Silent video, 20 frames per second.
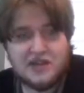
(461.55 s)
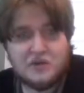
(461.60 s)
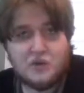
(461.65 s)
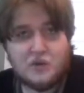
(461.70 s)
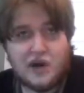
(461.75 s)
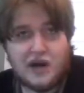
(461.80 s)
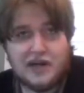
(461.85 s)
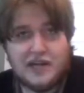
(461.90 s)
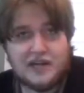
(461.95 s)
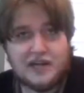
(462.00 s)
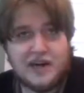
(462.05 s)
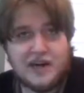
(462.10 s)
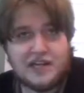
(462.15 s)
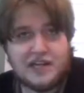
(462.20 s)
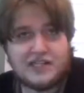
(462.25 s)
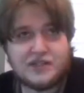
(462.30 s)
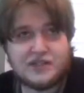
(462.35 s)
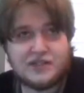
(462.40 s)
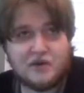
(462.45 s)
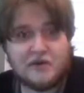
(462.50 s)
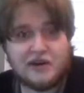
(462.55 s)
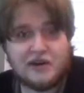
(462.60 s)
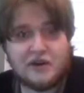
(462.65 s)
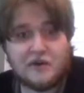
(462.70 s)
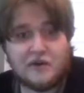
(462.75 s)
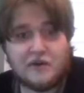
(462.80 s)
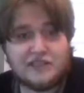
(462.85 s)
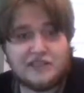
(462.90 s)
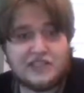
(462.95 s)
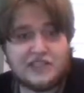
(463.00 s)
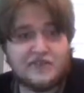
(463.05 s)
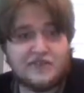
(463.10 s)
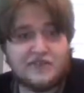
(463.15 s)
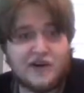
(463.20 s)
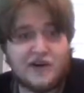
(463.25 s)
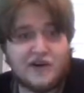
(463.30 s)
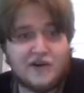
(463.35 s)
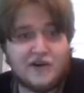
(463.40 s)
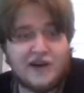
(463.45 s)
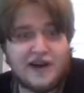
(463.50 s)
Why not, since we're already going this
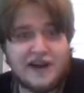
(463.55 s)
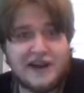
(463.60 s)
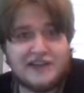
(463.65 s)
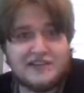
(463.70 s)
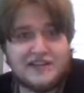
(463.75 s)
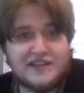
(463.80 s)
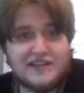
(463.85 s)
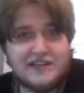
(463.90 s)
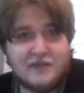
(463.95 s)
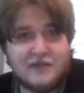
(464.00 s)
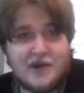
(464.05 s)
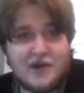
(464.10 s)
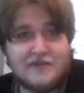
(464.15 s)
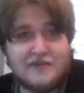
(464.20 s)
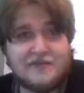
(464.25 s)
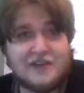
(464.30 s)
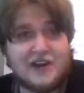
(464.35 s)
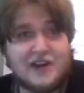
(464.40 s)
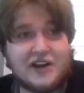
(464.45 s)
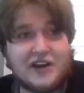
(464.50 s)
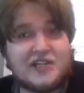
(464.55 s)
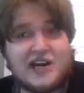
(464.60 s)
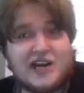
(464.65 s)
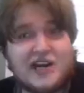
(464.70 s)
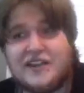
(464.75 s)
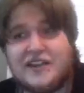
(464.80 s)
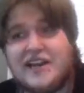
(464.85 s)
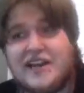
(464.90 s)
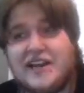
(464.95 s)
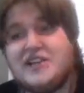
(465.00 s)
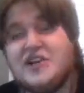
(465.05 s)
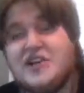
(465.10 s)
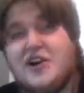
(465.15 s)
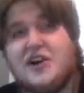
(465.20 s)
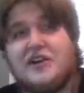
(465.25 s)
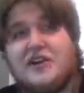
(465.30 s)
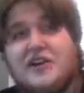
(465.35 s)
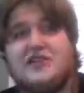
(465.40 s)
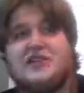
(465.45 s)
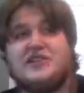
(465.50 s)
far, right? Where the fuck Shadow the
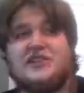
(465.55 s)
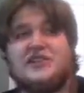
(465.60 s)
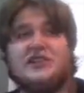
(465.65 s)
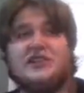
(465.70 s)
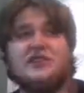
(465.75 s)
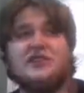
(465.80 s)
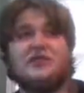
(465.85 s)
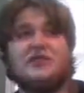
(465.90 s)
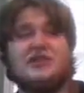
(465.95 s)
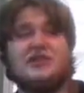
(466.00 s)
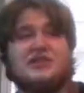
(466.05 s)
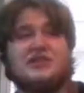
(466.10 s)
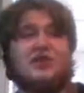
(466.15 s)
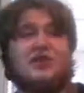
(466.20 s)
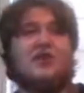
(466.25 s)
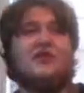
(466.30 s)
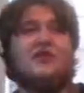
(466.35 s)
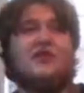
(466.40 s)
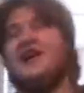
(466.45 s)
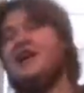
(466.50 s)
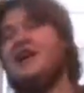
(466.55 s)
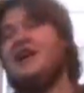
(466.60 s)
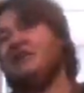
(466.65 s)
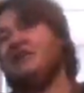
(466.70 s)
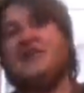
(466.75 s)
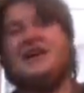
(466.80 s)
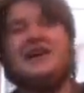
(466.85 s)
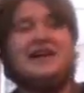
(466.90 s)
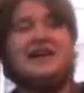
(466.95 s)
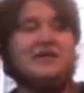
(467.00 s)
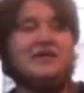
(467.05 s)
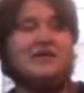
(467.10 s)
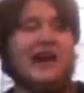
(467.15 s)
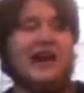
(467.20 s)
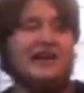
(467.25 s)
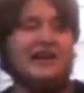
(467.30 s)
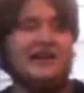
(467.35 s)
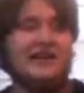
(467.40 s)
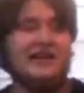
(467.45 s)
Hedgehog? We're just gonna do this whole fucking thing, right?